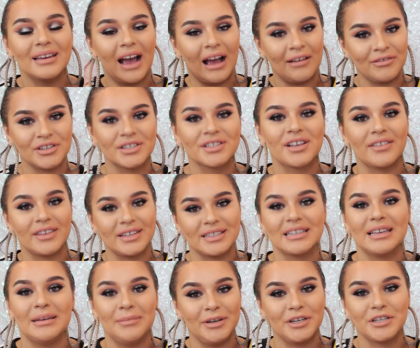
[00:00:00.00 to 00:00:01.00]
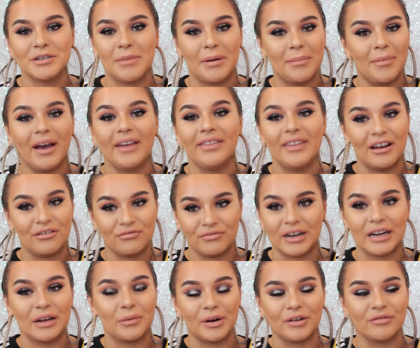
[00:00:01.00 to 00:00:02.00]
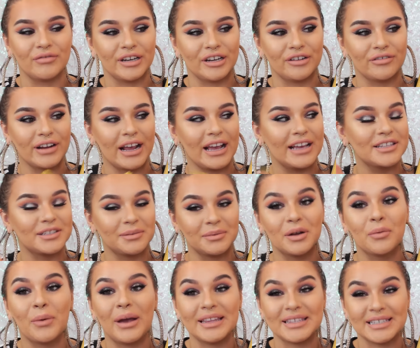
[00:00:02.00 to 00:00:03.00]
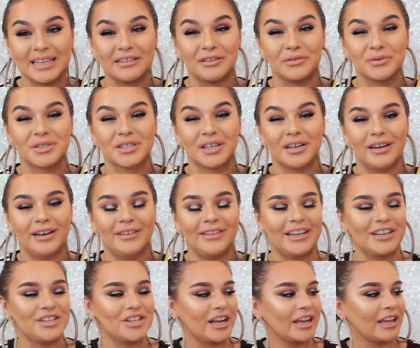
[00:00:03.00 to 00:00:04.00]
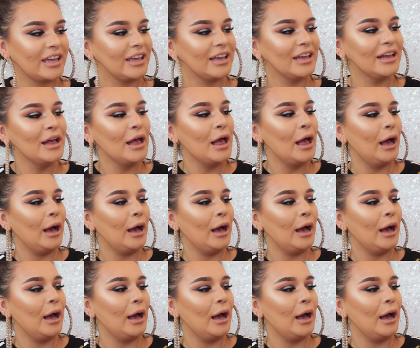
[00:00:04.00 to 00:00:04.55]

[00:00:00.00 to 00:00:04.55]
I've just got this image in my mind that I really want to recreate, so I'm going to wait to get those skirt and that jacket.